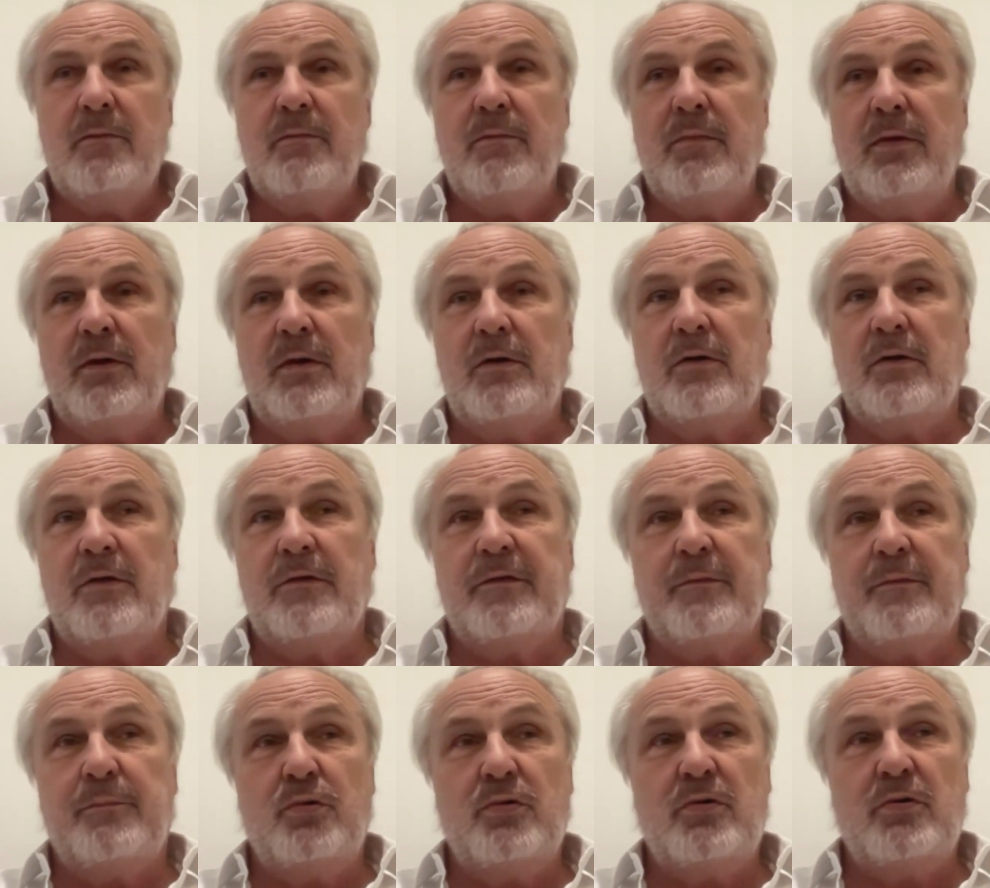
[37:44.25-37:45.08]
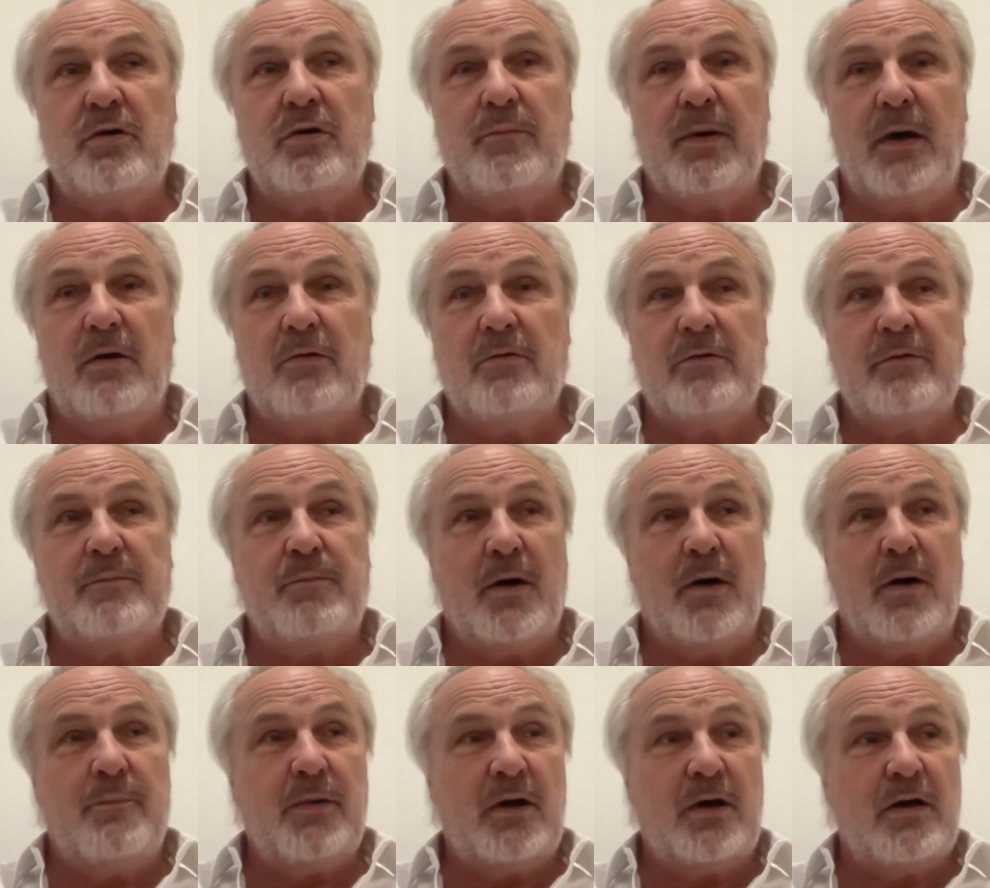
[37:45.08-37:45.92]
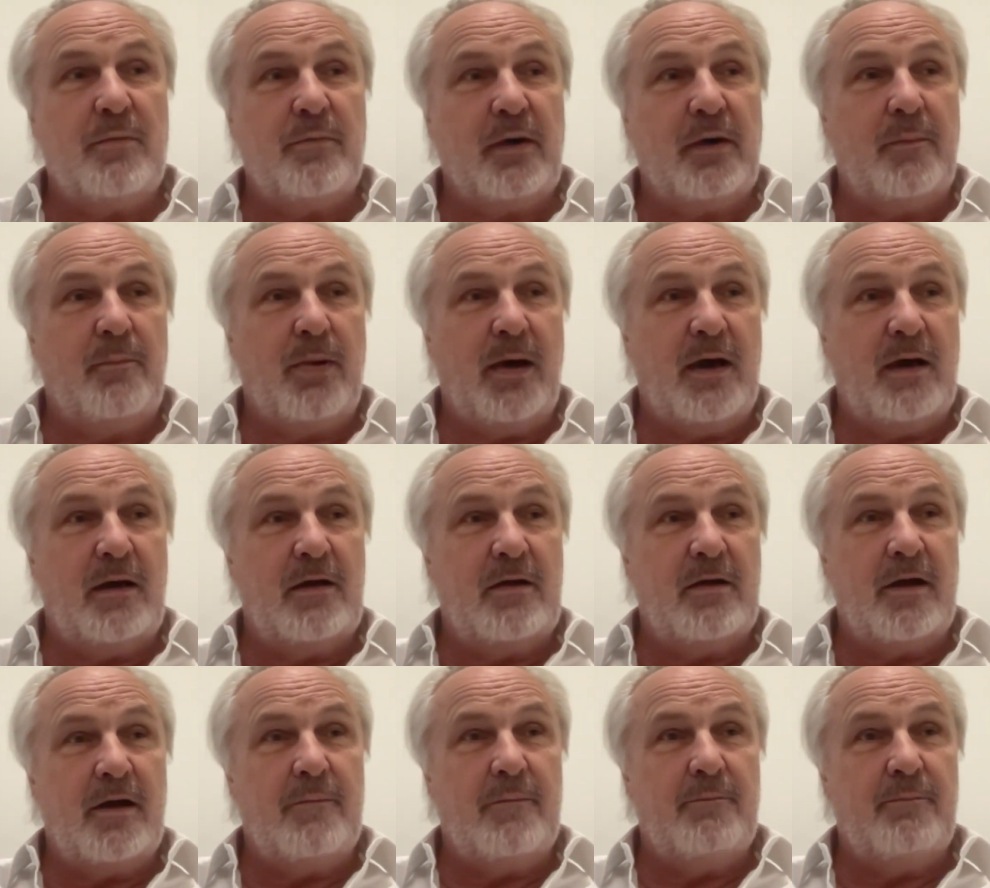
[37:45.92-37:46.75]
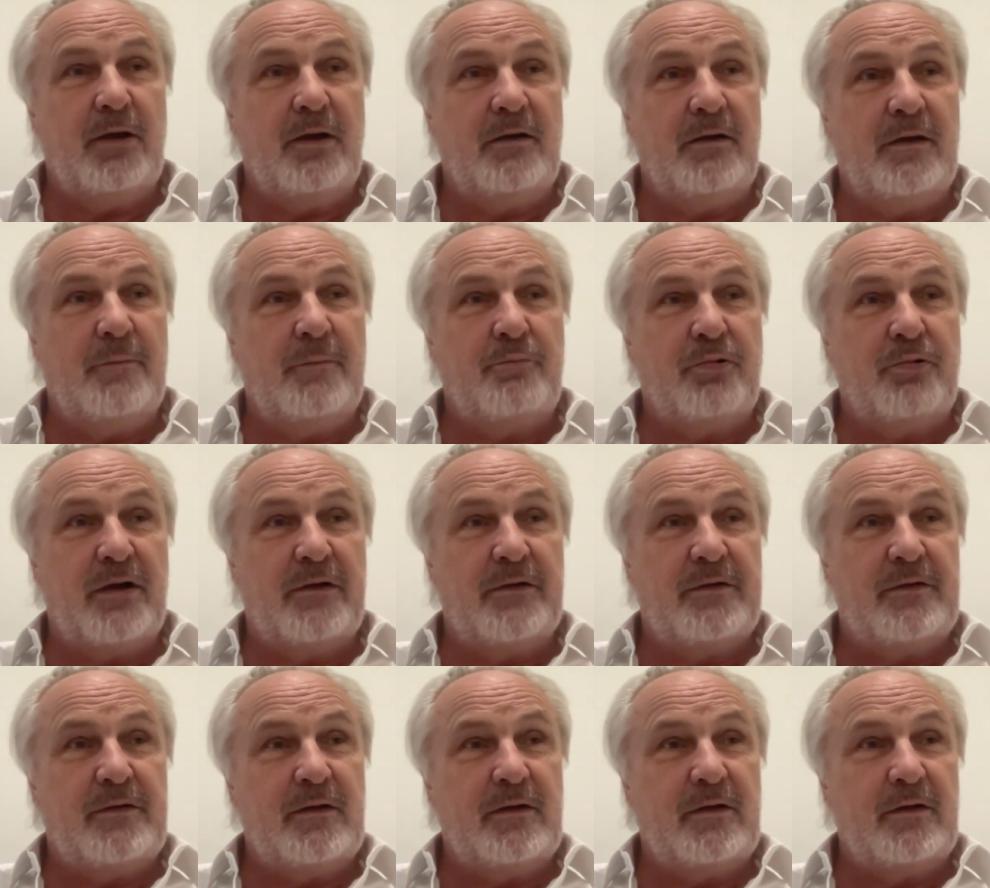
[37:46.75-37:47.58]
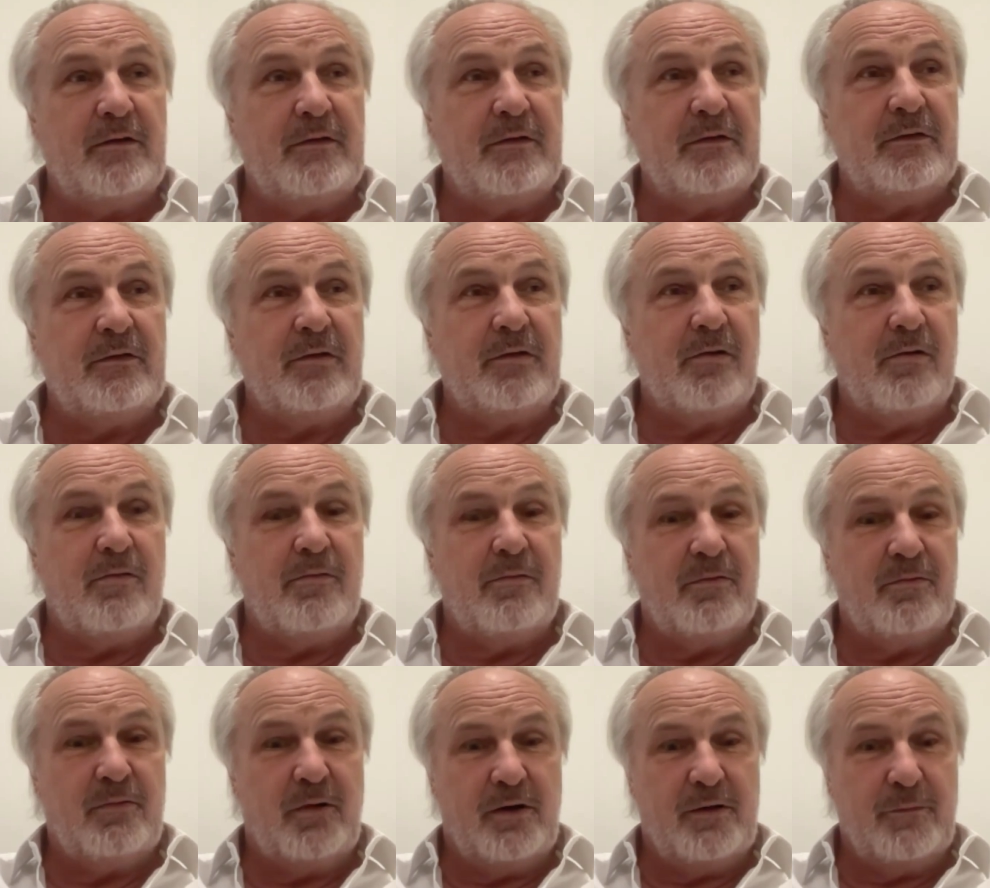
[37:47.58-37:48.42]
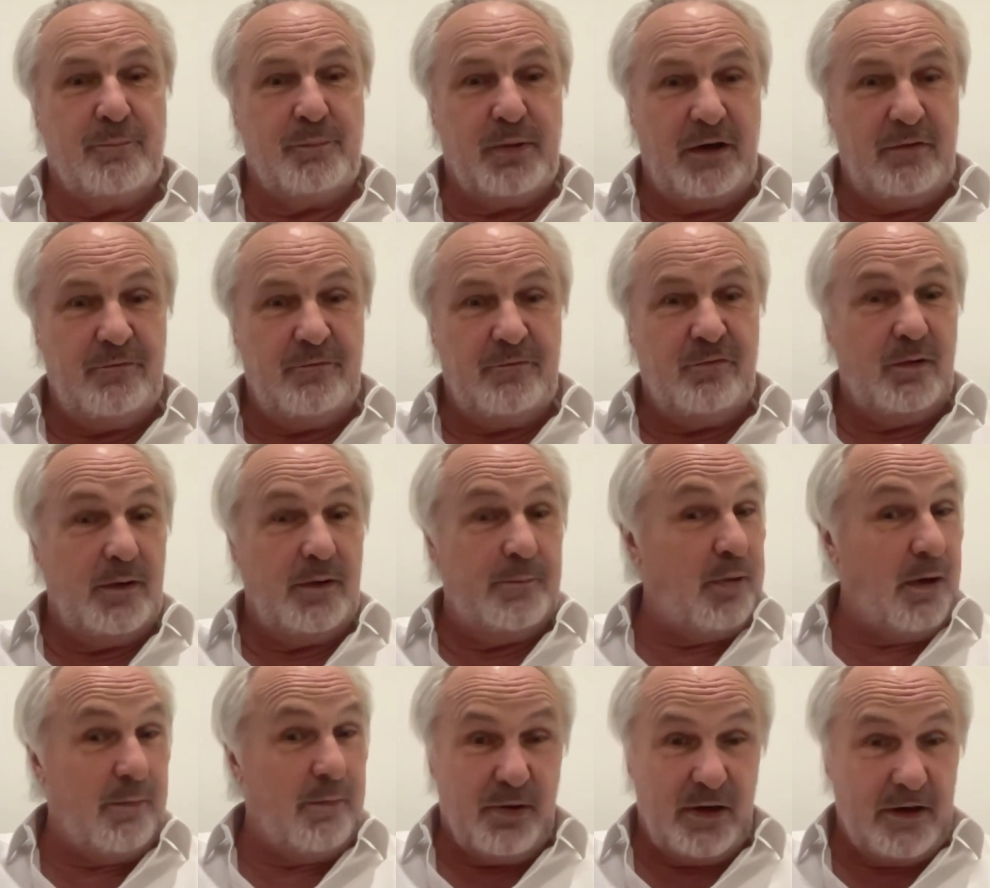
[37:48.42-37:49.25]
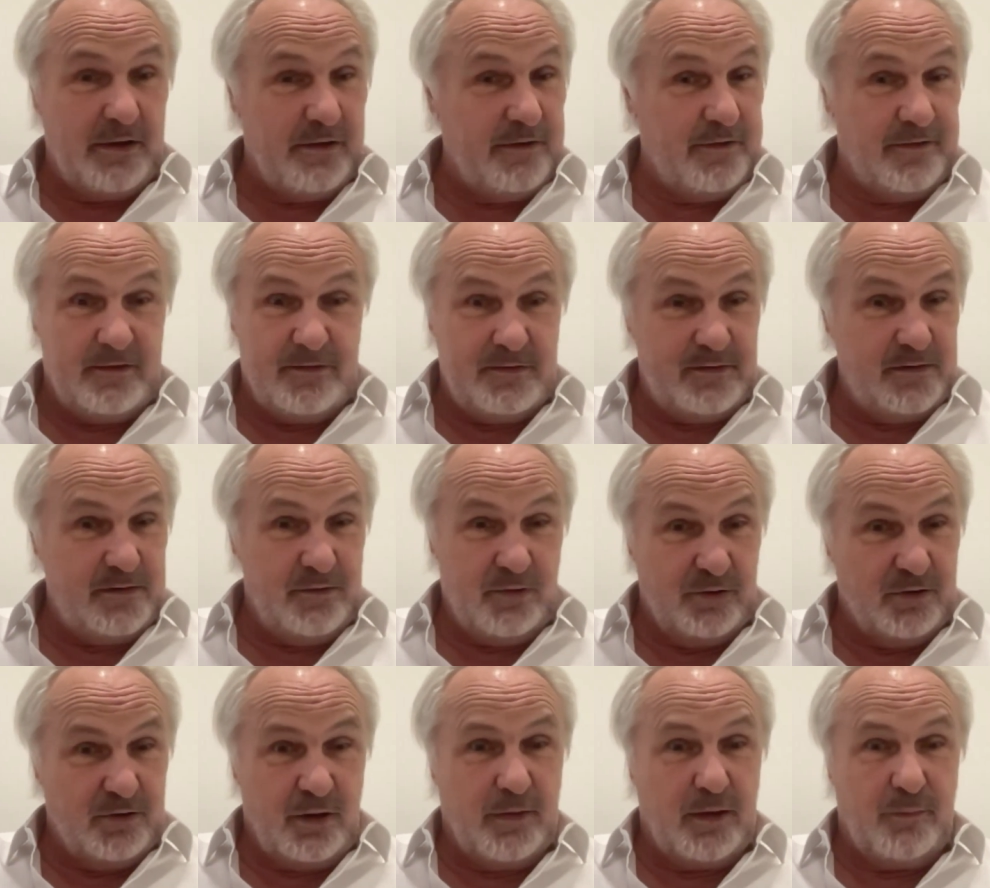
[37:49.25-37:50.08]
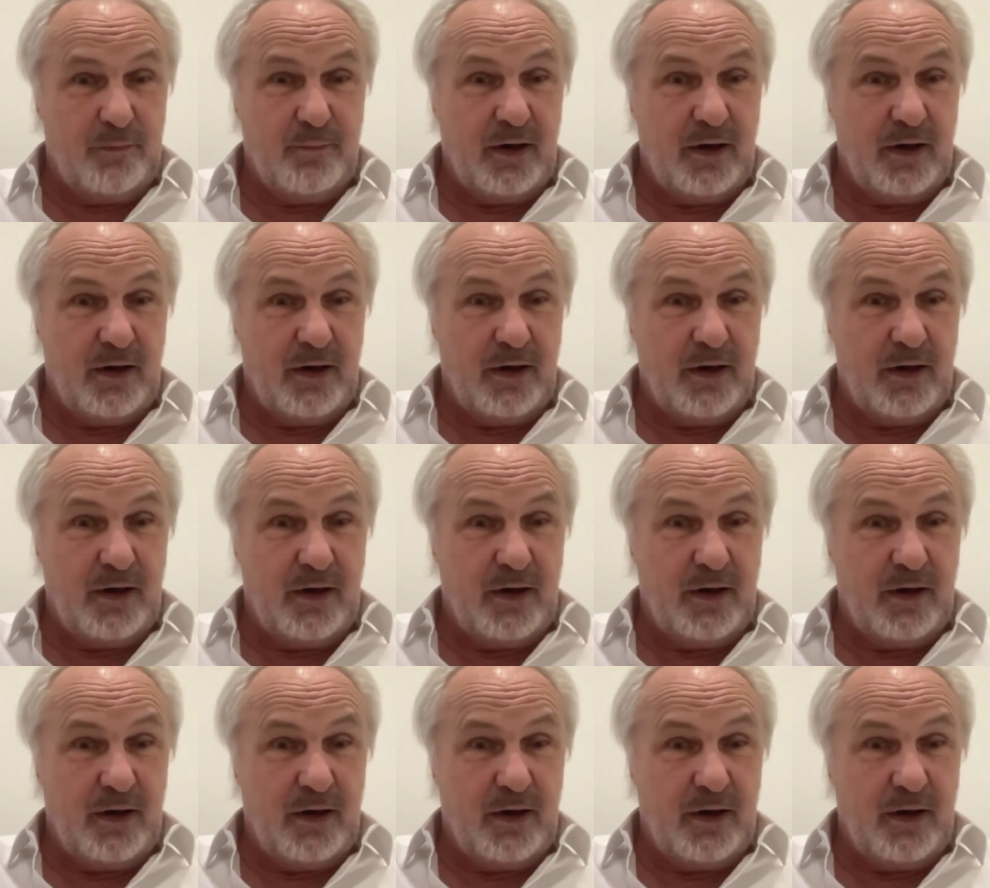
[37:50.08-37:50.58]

Because a book about Papa coming back and being depressed is, rather painful when Papa is not coming back.